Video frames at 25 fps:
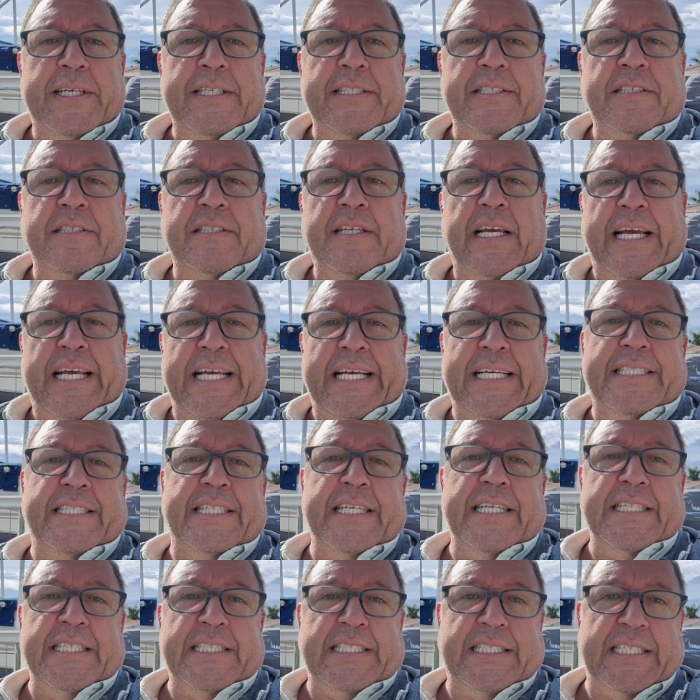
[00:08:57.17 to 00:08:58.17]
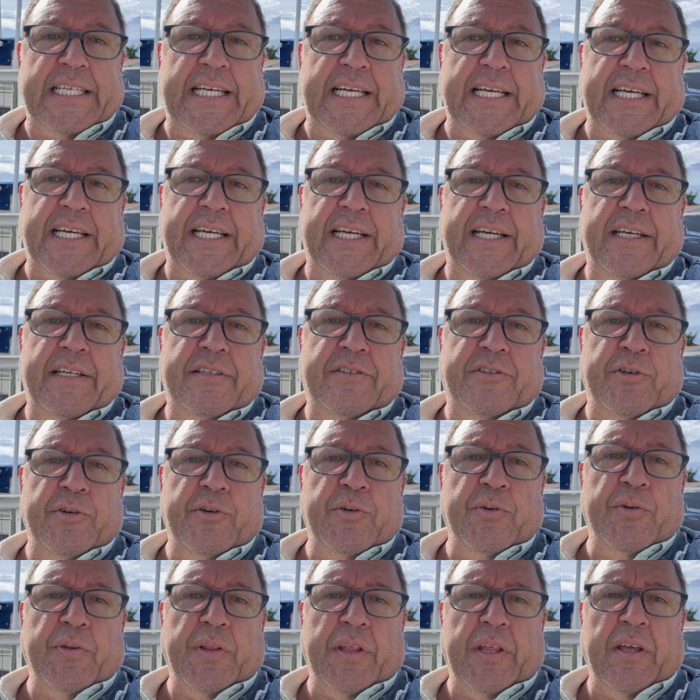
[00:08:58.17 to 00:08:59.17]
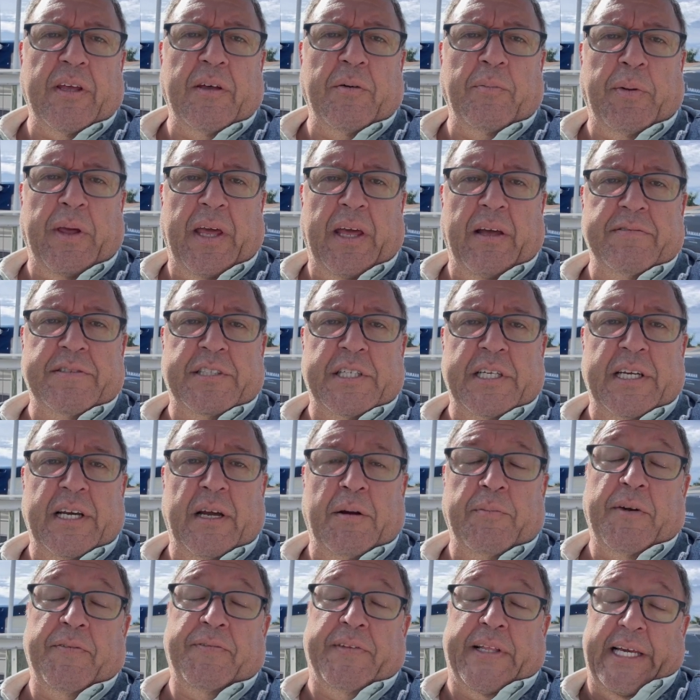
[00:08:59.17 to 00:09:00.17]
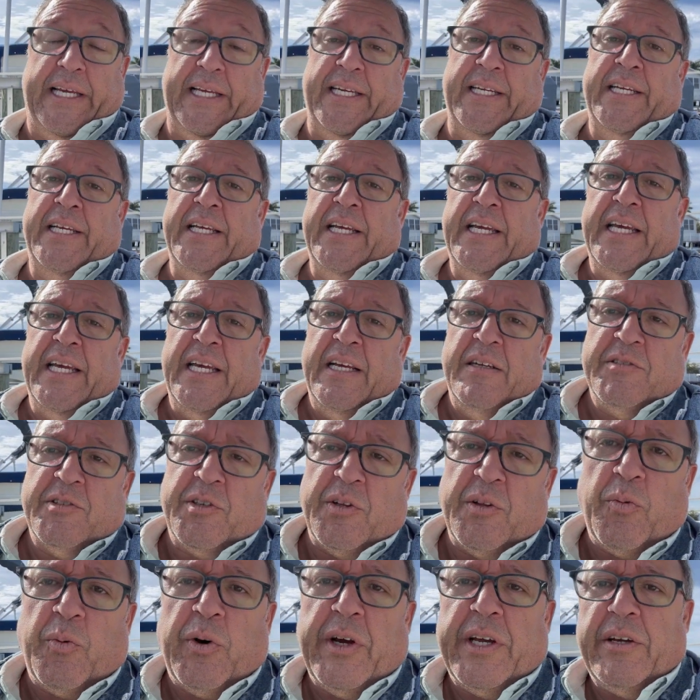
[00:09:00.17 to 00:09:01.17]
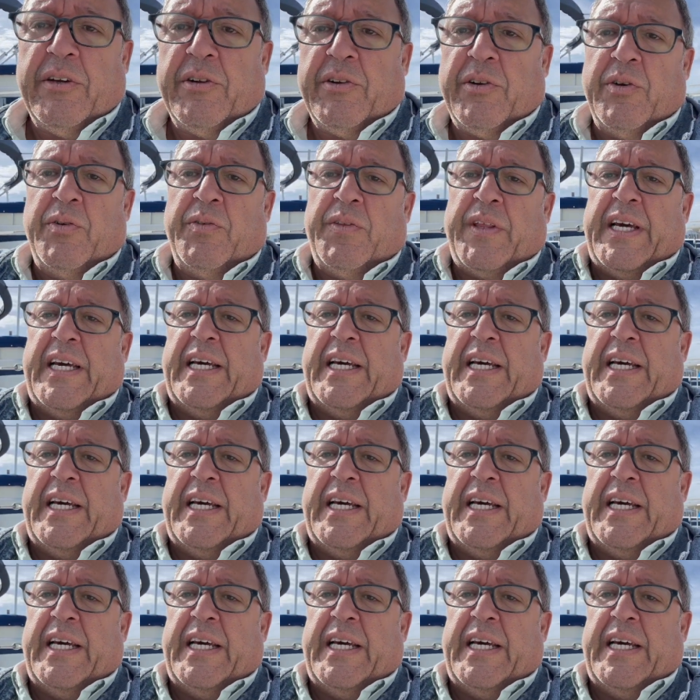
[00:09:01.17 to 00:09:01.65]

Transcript: it's easy to sync to the B F G M F D. So the way you do